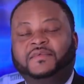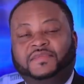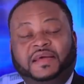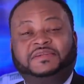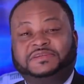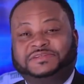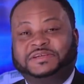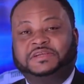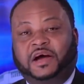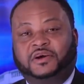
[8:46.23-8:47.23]
need to
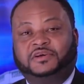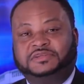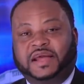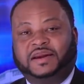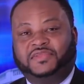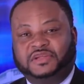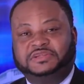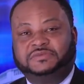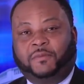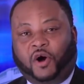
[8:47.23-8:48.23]
just understand that
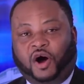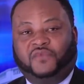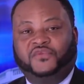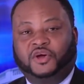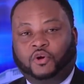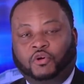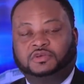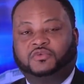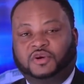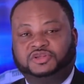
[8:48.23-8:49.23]
this is par for the
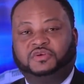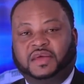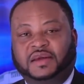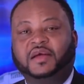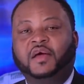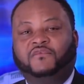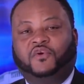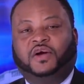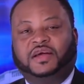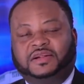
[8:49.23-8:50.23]
course of what you get
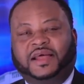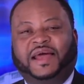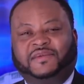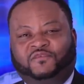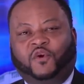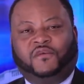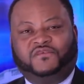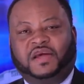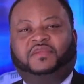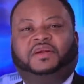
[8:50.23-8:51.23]
for a class 4
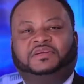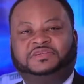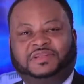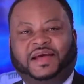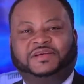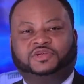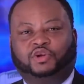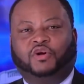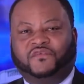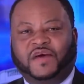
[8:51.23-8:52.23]
felony /
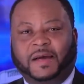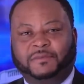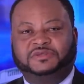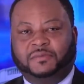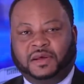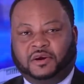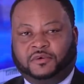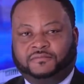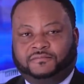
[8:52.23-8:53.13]
glorified misdemeanor.